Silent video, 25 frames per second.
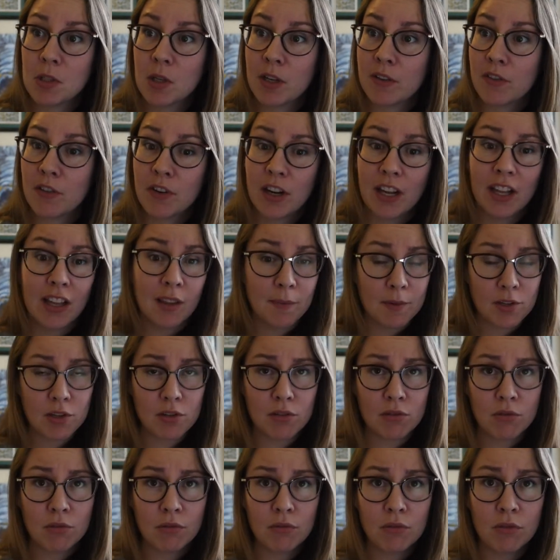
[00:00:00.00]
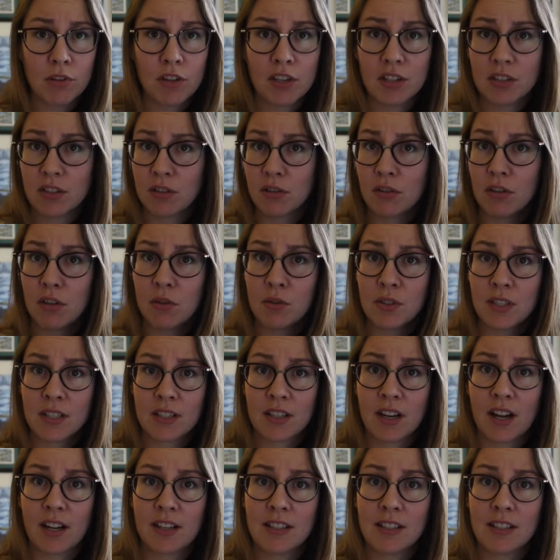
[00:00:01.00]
So if you're elementary school, you can still use this